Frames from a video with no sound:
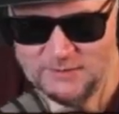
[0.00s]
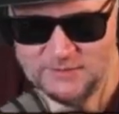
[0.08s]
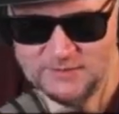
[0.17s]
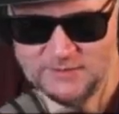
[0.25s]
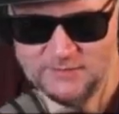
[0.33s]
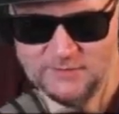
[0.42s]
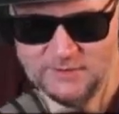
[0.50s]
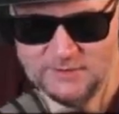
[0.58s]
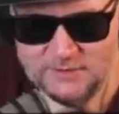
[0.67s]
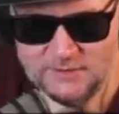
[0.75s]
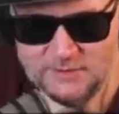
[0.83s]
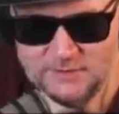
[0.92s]
was a good
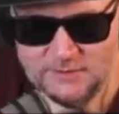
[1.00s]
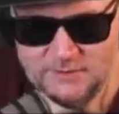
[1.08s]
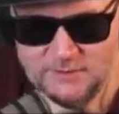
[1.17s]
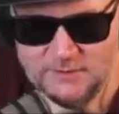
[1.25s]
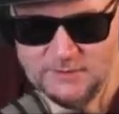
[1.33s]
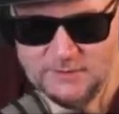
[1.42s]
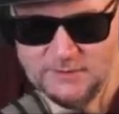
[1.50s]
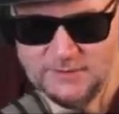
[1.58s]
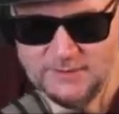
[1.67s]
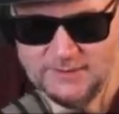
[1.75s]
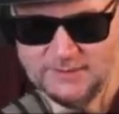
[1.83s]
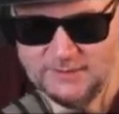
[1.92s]
friend,
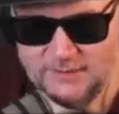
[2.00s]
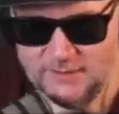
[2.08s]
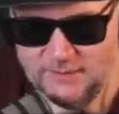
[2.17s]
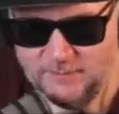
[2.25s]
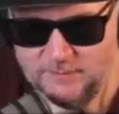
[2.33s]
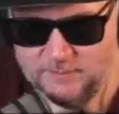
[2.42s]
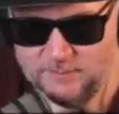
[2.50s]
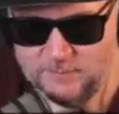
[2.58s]
and um,